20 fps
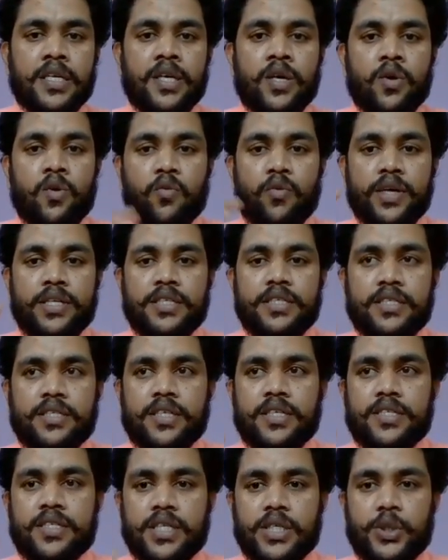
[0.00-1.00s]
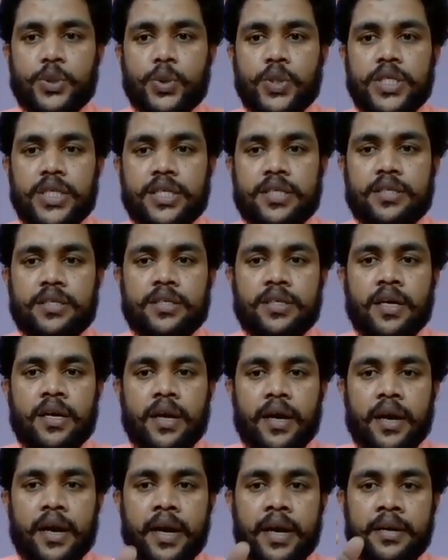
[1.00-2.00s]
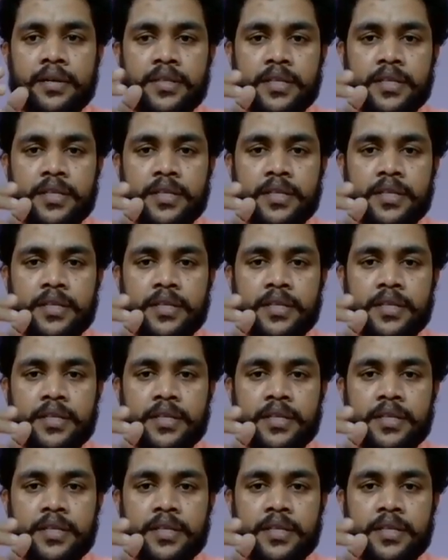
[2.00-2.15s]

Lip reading: one interesting unit, and the